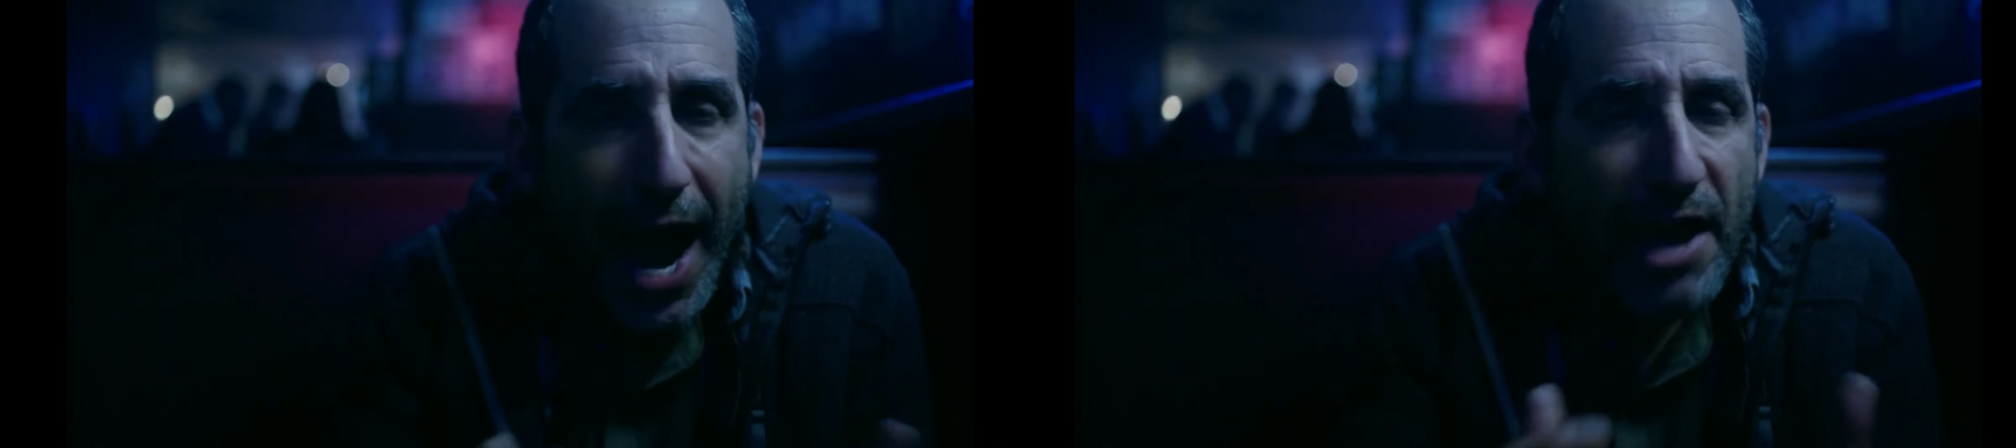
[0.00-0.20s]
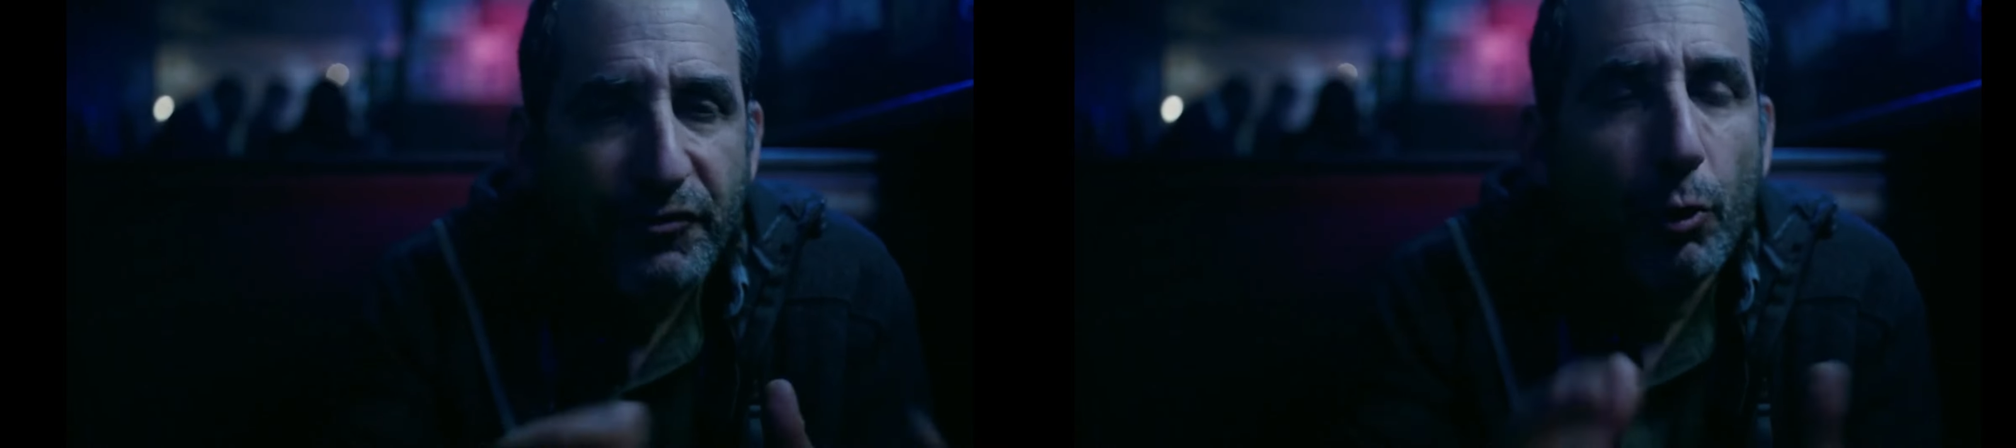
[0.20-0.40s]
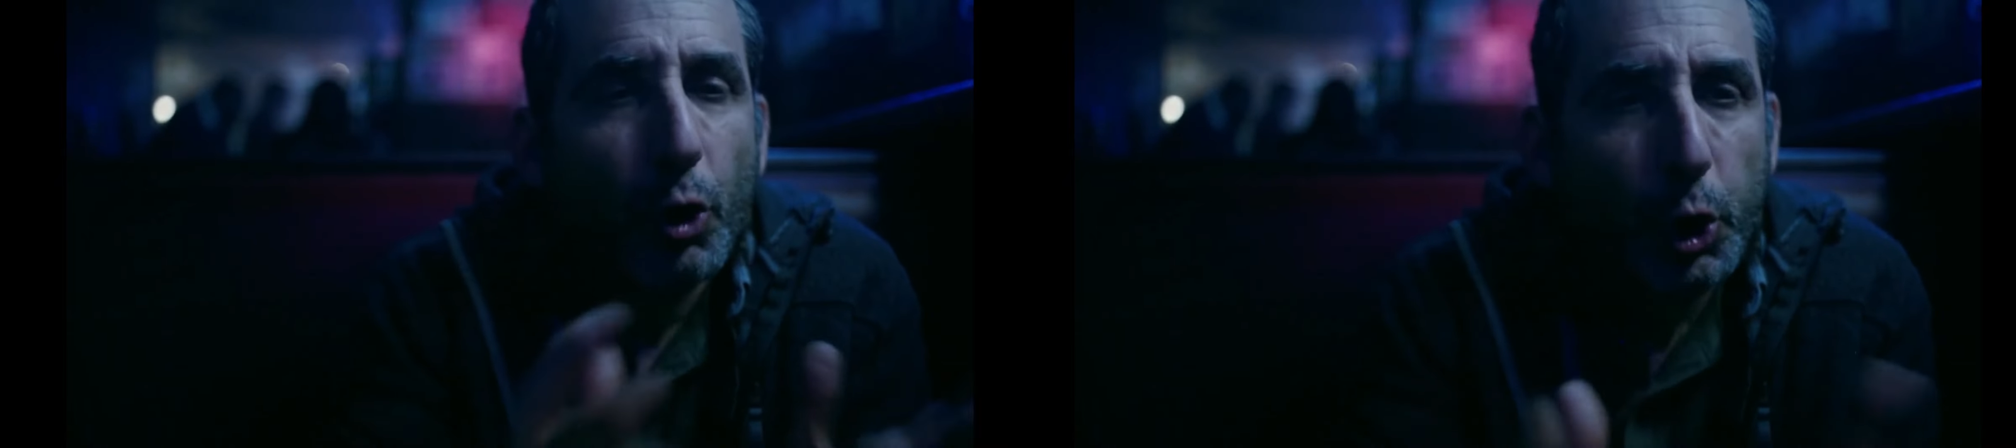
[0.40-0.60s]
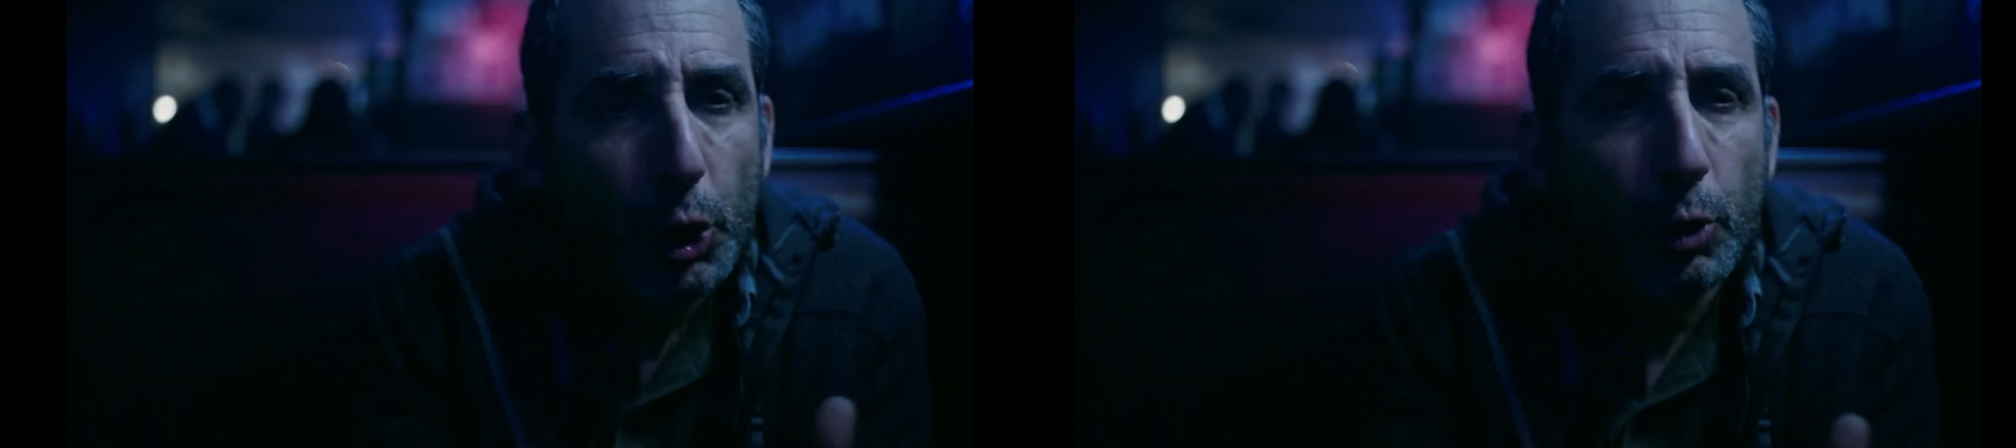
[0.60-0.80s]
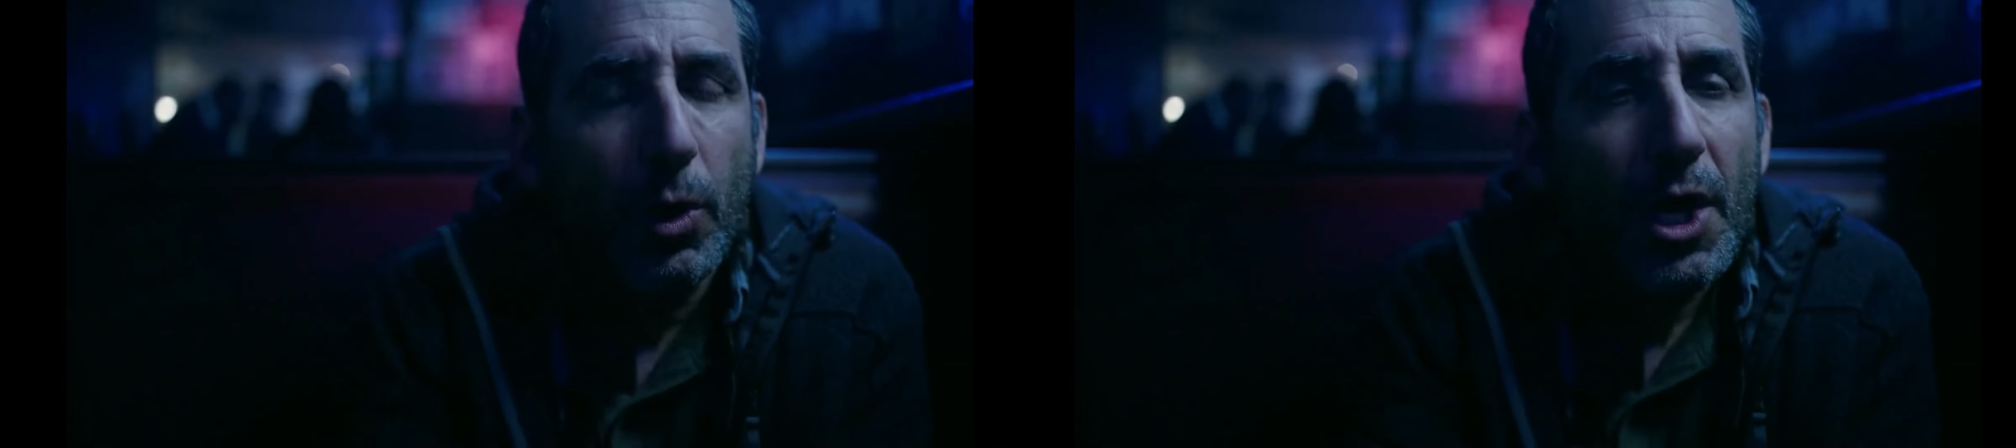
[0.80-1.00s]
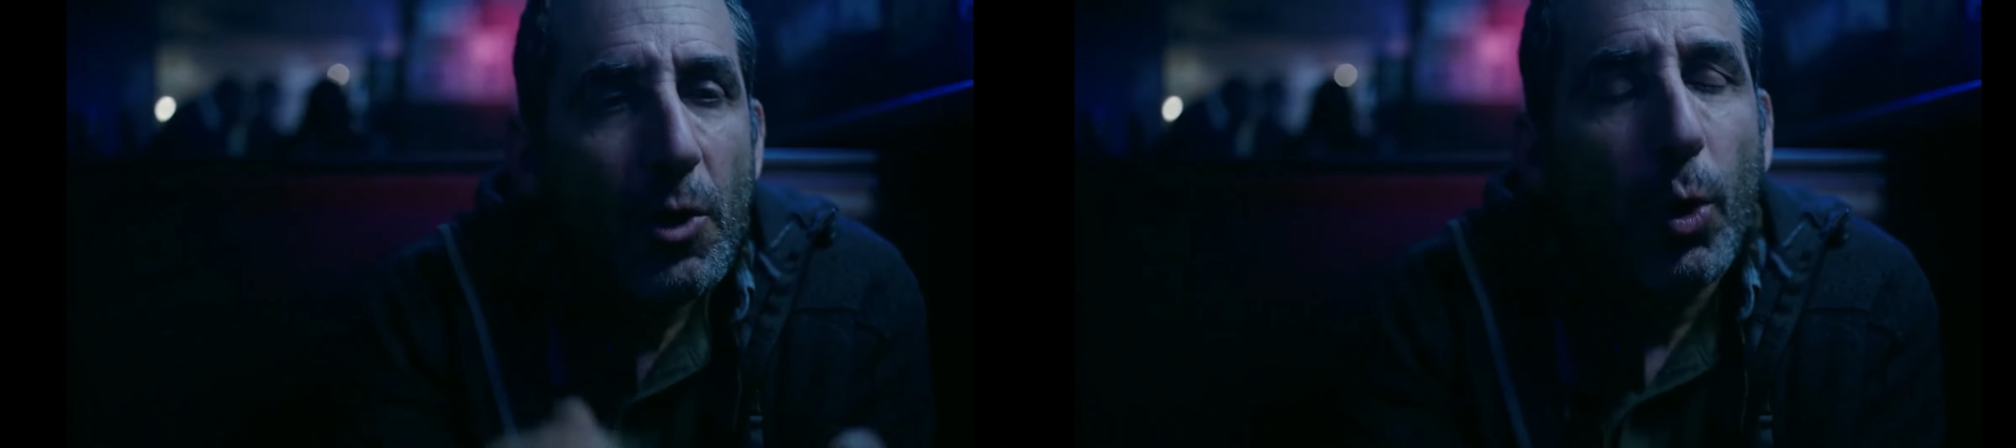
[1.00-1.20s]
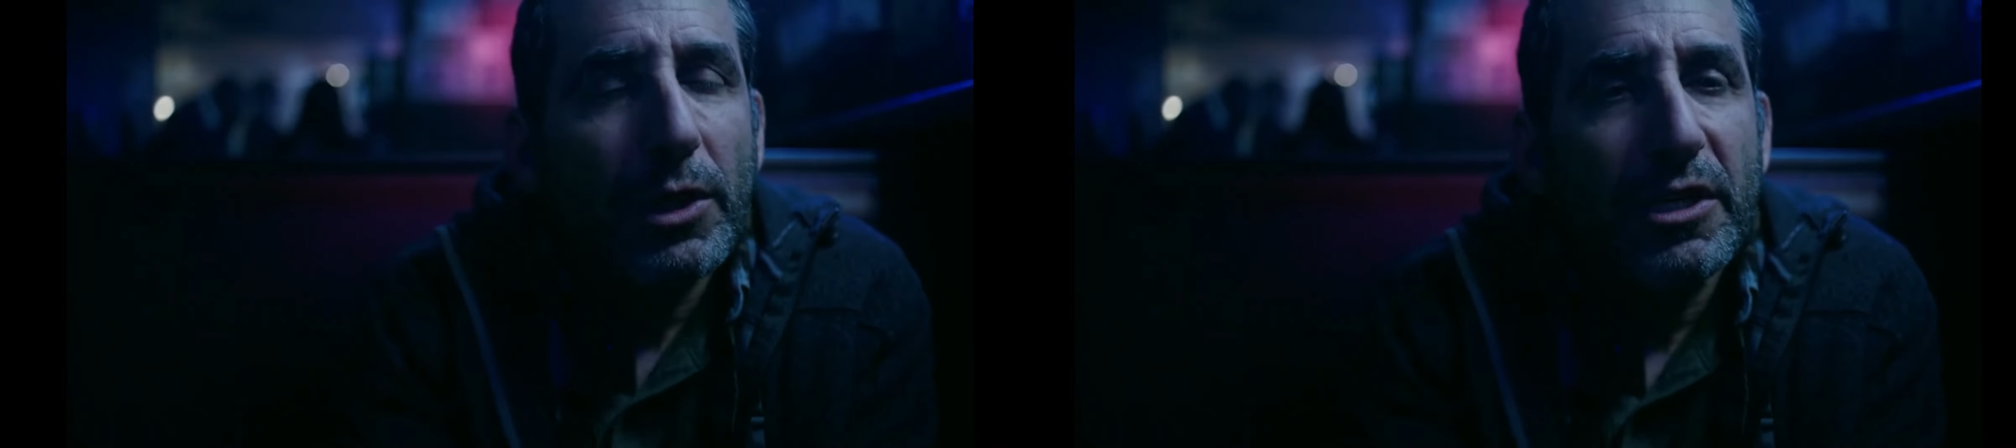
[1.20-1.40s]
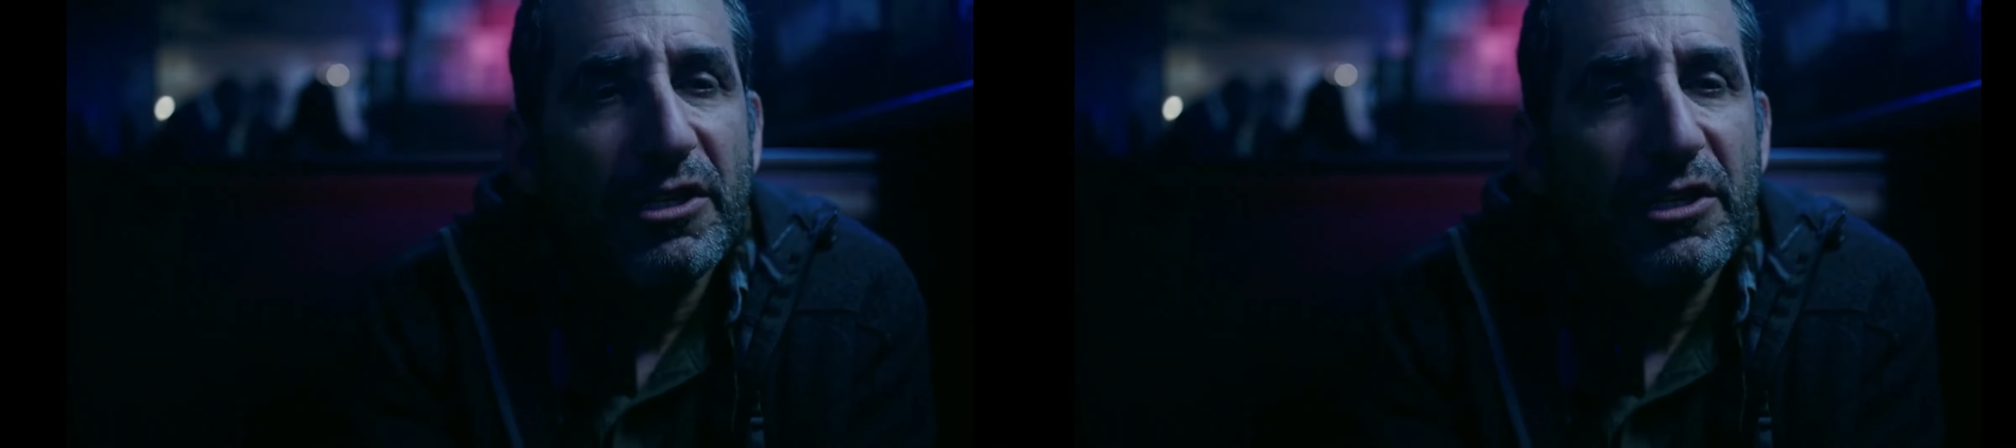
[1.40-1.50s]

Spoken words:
I have no clue what